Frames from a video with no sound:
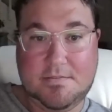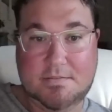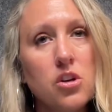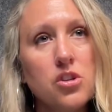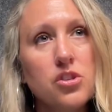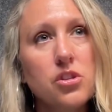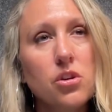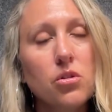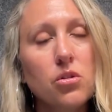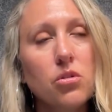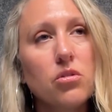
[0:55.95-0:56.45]

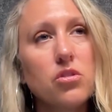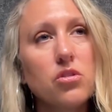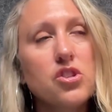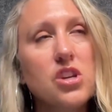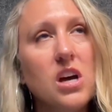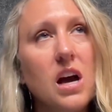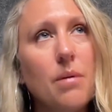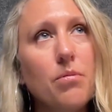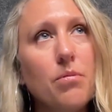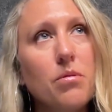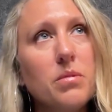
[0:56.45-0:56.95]
So,
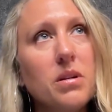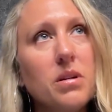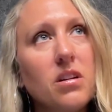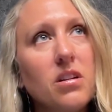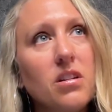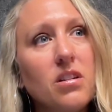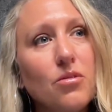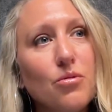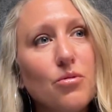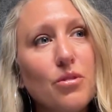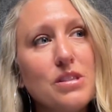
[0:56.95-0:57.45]
Chopper
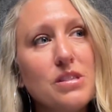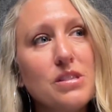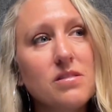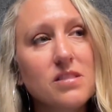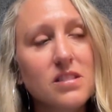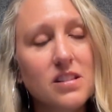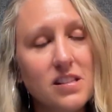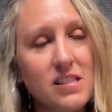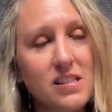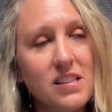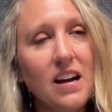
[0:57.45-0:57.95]
Mill was
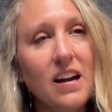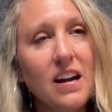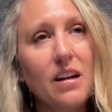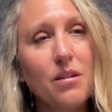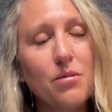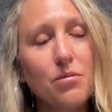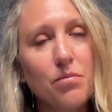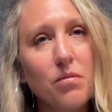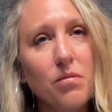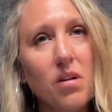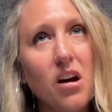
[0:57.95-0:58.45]

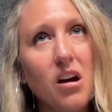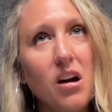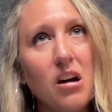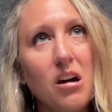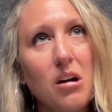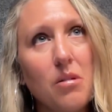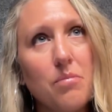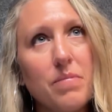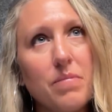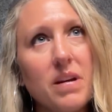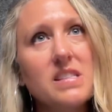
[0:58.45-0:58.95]
designed
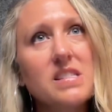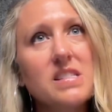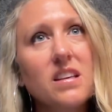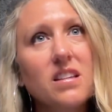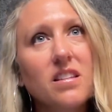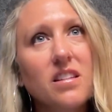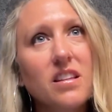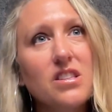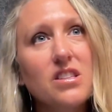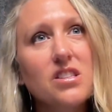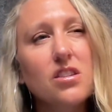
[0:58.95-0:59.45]
um,
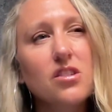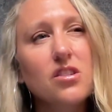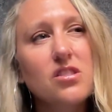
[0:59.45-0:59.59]
basically to